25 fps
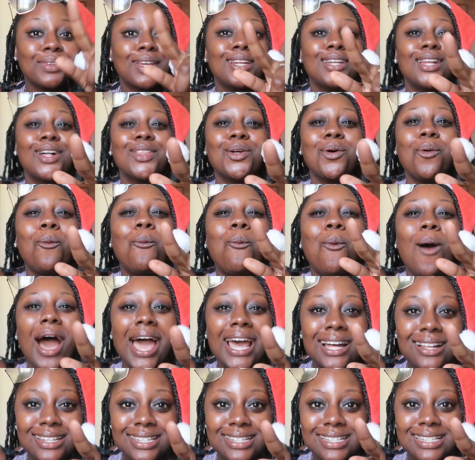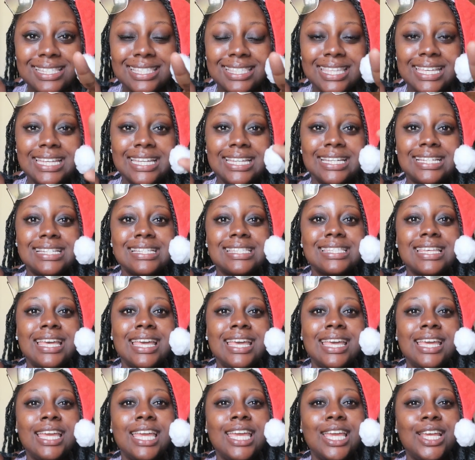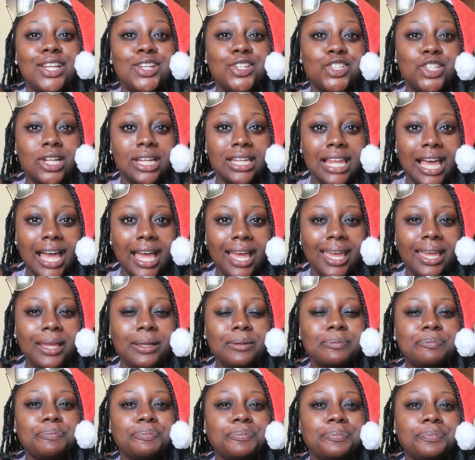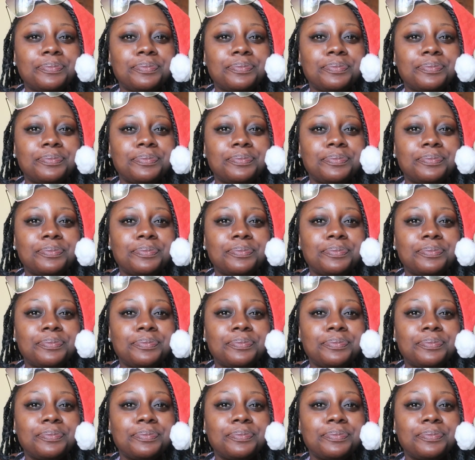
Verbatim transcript: Now, the wildest thing is in July,